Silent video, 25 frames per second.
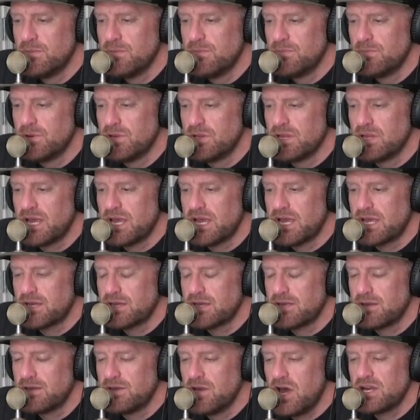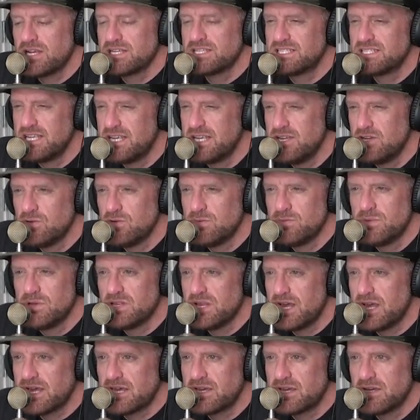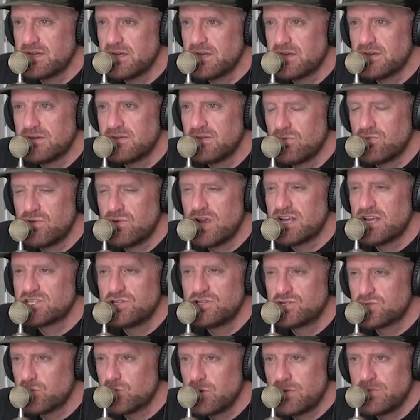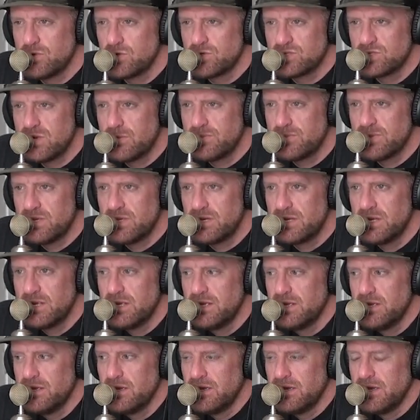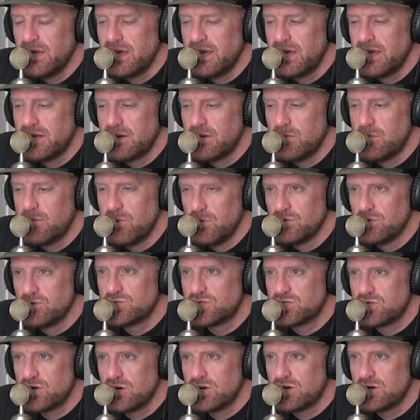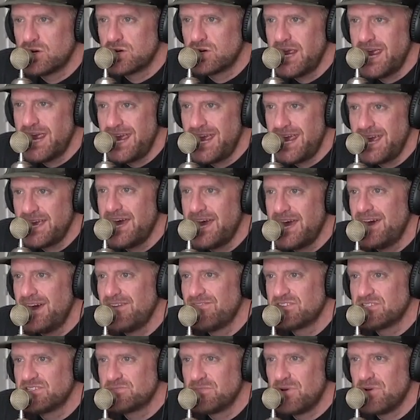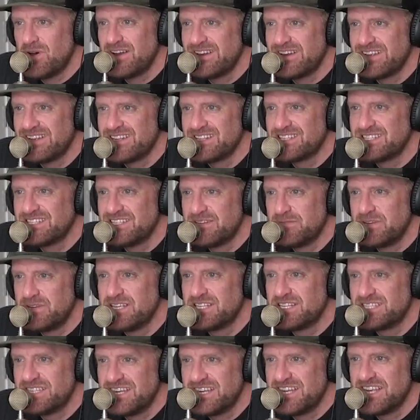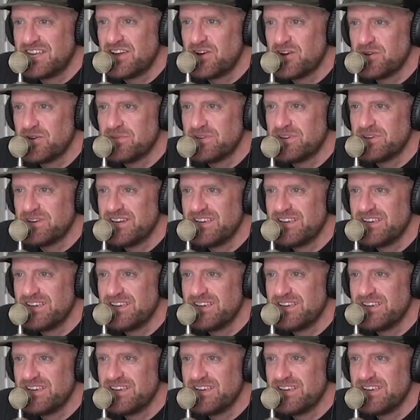but like not a SEAL, but like a rescue swimmer or something. And a bull shark ate half his body in Sydney Harbor.